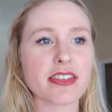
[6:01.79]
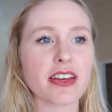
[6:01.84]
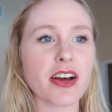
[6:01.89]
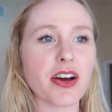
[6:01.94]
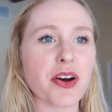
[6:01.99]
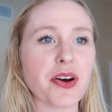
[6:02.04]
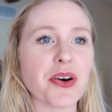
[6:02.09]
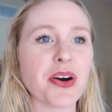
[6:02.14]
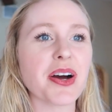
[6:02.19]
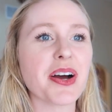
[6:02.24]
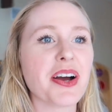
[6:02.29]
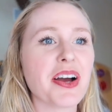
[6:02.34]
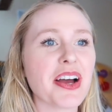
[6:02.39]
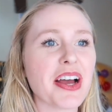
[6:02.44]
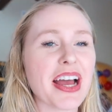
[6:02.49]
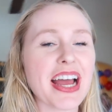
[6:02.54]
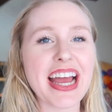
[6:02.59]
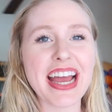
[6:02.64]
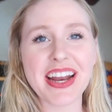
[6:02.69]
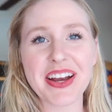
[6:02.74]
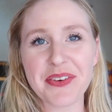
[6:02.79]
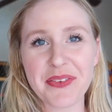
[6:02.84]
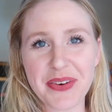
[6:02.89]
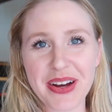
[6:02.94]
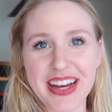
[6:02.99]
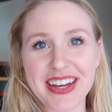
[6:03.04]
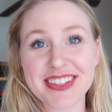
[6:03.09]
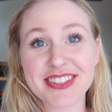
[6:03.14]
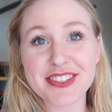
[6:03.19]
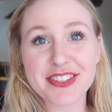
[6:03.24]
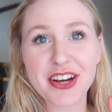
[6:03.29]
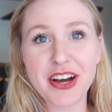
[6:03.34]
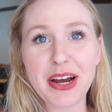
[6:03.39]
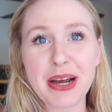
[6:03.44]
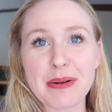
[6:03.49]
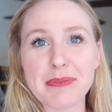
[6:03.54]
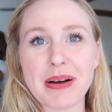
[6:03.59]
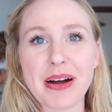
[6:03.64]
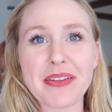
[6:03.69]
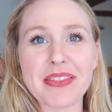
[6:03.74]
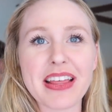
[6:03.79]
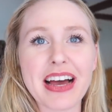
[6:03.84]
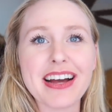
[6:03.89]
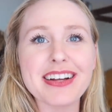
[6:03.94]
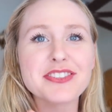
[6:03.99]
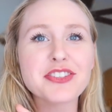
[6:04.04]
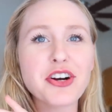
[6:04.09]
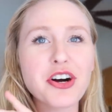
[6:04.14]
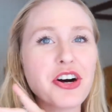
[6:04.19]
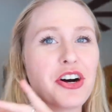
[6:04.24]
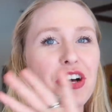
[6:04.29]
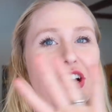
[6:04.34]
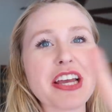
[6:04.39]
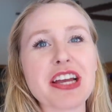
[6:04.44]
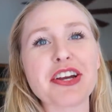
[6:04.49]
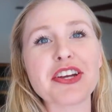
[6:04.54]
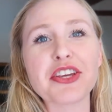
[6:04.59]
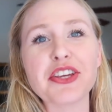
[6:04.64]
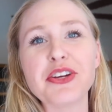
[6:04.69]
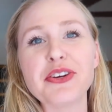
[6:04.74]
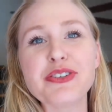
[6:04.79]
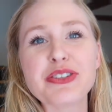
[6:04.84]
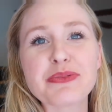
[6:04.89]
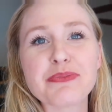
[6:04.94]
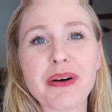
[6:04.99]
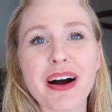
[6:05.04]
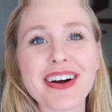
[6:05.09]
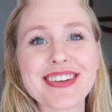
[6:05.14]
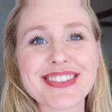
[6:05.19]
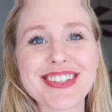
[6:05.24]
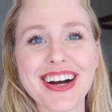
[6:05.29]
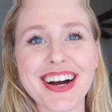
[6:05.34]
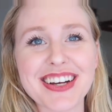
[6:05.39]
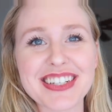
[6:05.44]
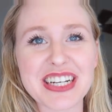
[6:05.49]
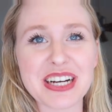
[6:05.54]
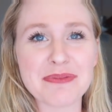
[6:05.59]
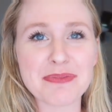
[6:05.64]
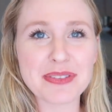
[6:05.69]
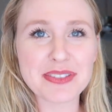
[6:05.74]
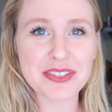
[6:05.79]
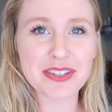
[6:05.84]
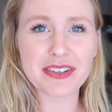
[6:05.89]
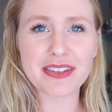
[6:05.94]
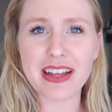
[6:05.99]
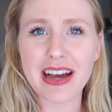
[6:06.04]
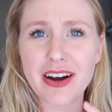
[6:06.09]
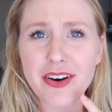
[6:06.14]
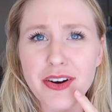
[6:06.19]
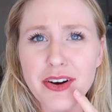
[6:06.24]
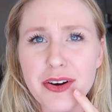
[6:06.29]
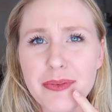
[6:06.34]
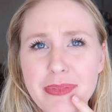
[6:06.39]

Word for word: So anyways, sorry about that. It's all like a huge montage up until now.